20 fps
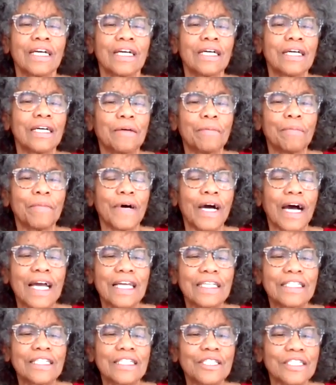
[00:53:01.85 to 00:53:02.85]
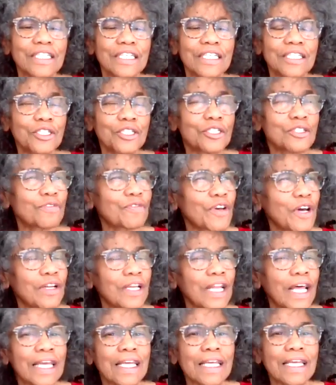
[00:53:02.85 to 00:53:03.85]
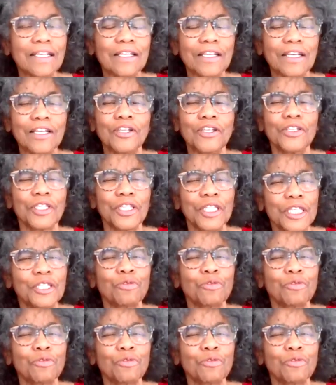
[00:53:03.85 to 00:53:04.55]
it just felt like, could